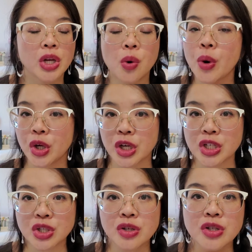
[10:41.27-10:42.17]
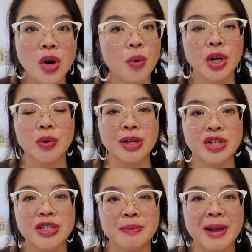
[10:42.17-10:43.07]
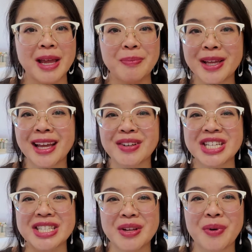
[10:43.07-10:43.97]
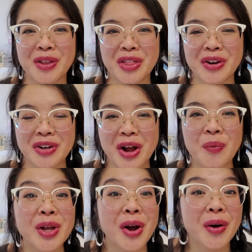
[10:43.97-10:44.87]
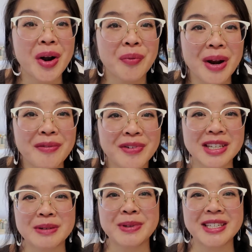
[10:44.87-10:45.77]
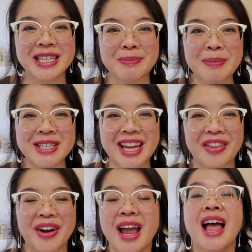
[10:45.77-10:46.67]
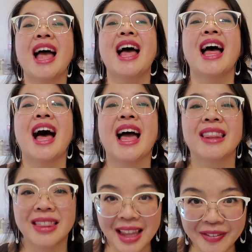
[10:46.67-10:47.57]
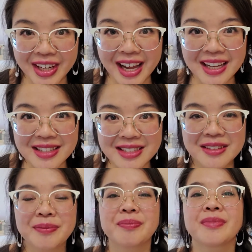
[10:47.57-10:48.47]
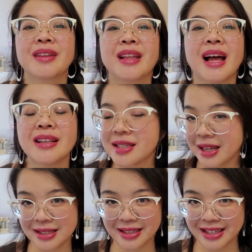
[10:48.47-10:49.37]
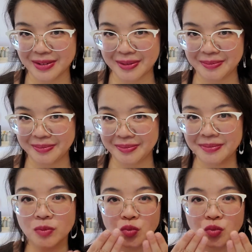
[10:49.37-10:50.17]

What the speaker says: you know, what your concerns are, what your questions may be, and to see whether or not we are a right fit to be team up together. I love you guys. I'll see you guys in the next one.